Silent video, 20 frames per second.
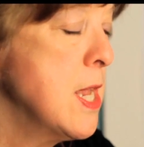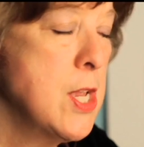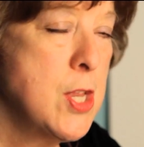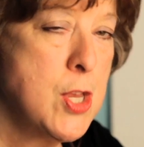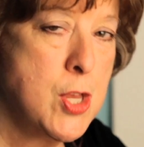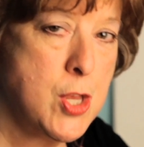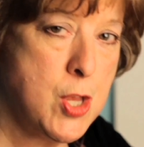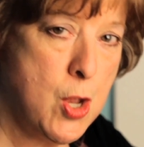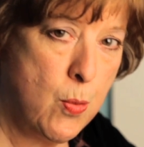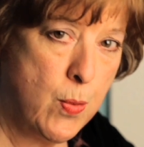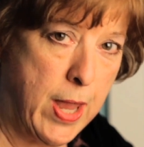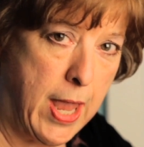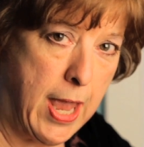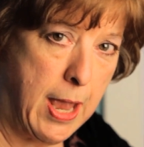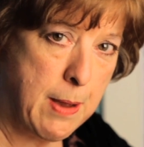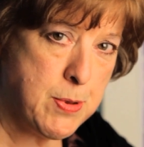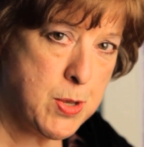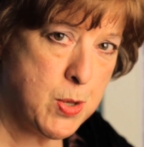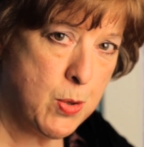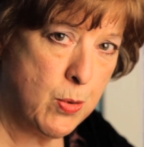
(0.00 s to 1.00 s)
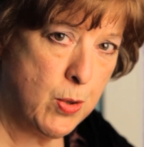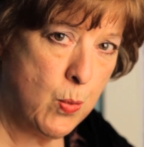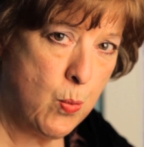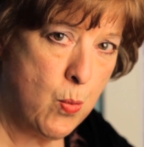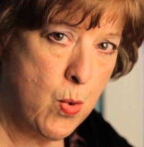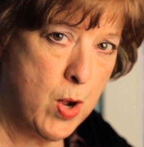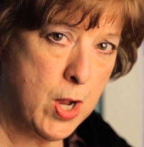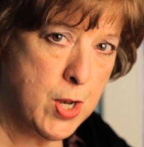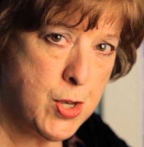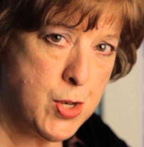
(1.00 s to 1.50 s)
so we absolutely
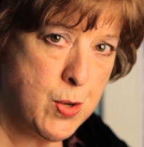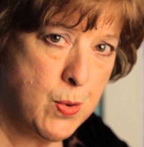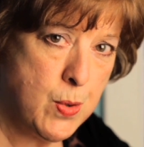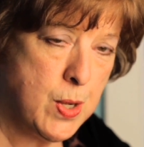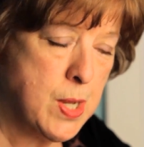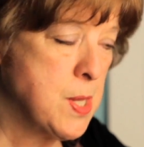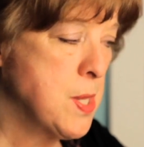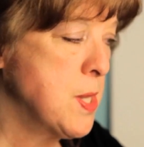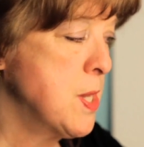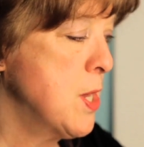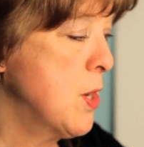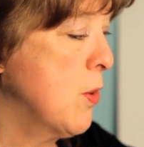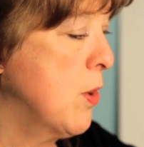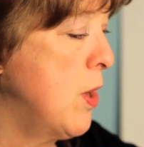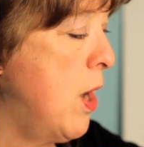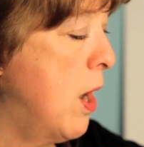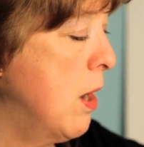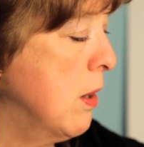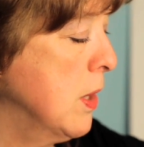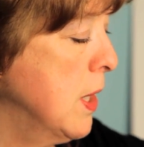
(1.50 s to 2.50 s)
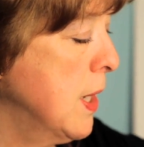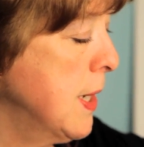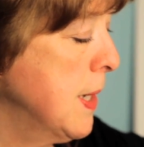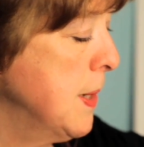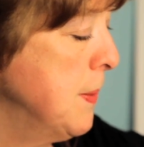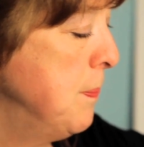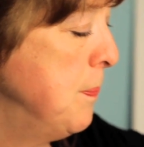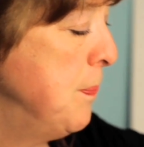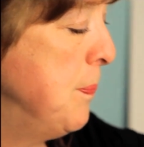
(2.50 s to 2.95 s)
want to consider garlic